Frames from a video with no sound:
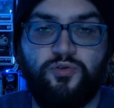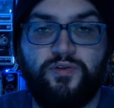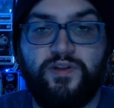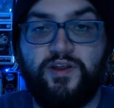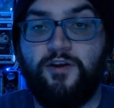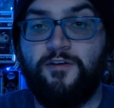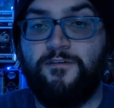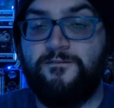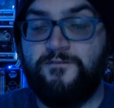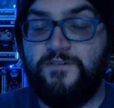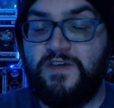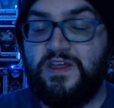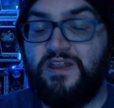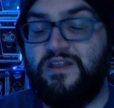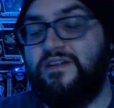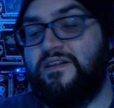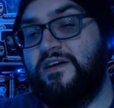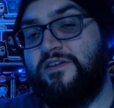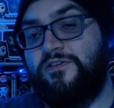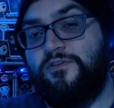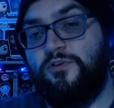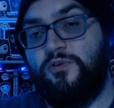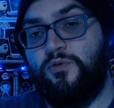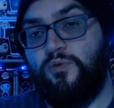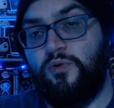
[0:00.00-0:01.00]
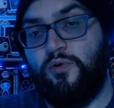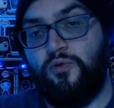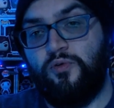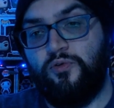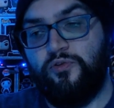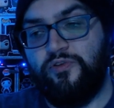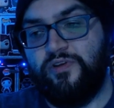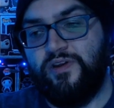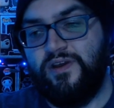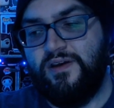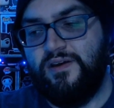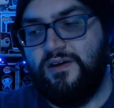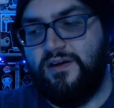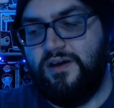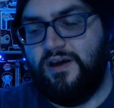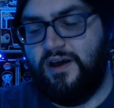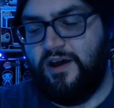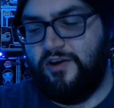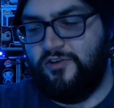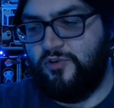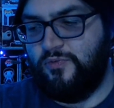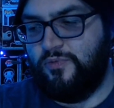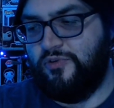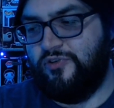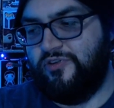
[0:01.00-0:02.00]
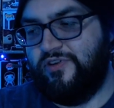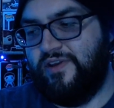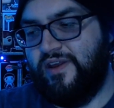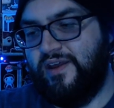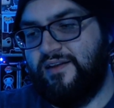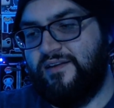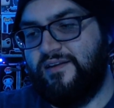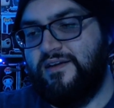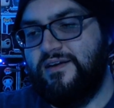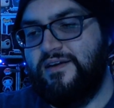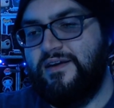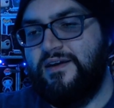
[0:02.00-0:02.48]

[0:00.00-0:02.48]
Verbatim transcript: They are feeling like their roles, hundred percent.